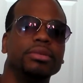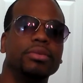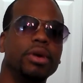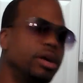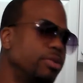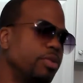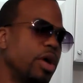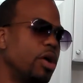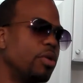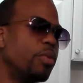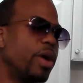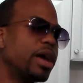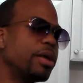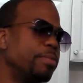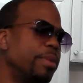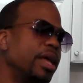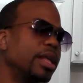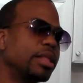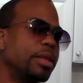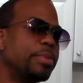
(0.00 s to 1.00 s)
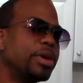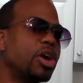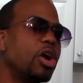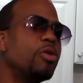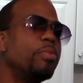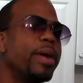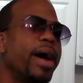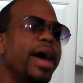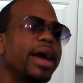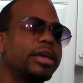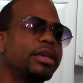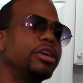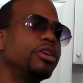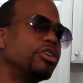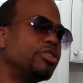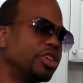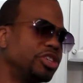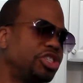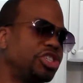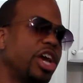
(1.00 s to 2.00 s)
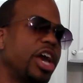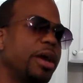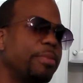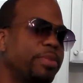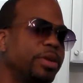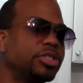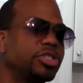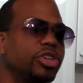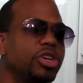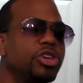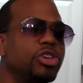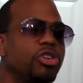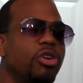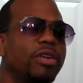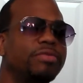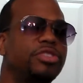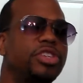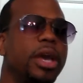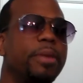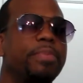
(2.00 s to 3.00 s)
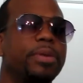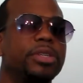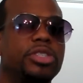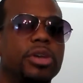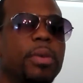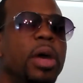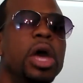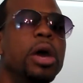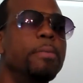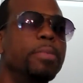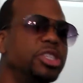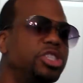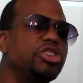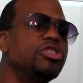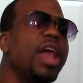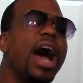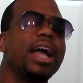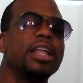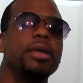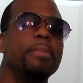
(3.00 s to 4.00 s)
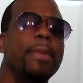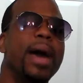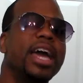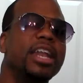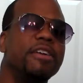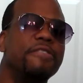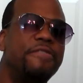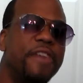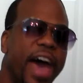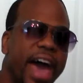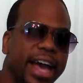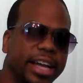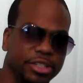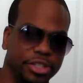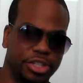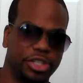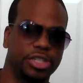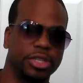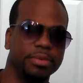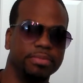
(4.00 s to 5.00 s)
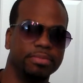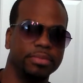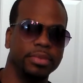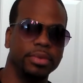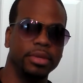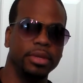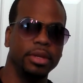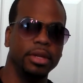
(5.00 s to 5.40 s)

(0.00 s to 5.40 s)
Well, no, wait a minute, let me go back. You're the champion, so you do have championship, but you're not in the main events.